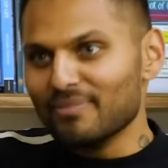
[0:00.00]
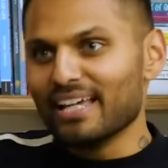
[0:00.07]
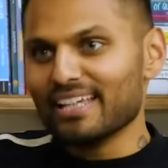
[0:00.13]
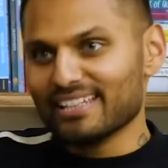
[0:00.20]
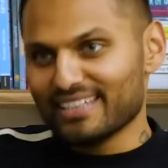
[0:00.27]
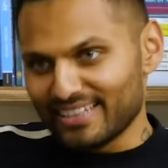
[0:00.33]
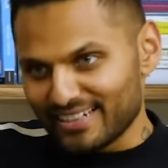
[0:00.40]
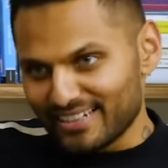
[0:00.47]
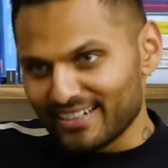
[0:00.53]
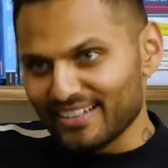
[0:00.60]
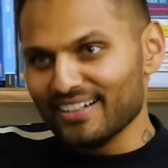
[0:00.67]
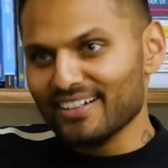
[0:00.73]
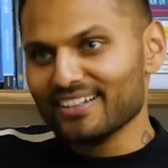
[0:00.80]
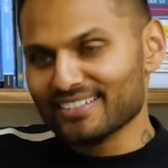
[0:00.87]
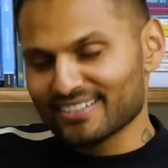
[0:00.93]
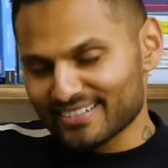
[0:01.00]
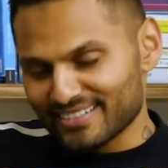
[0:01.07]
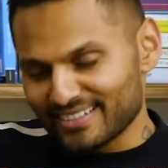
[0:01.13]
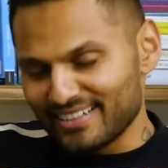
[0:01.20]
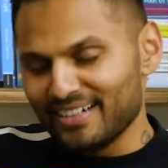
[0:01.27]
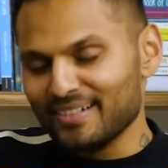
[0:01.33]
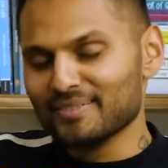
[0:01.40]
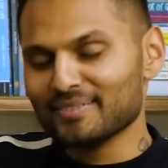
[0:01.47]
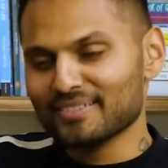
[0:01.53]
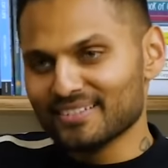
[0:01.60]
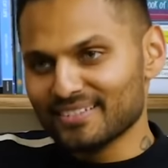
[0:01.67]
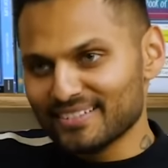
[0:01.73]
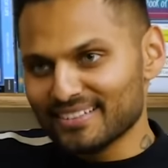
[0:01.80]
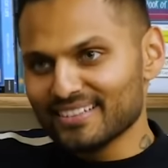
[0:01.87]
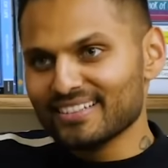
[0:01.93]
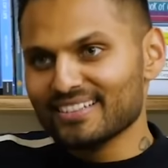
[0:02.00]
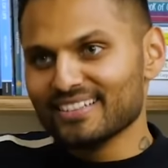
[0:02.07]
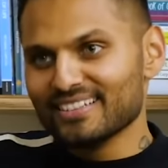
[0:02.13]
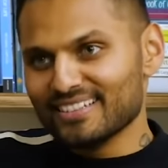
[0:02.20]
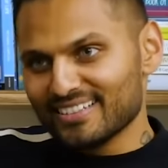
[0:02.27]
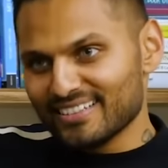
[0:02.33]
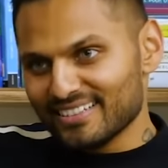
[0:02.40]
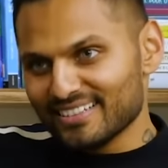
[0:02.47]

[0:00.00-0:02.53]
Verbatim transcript: make, make it, it, last, last. Yeah. is so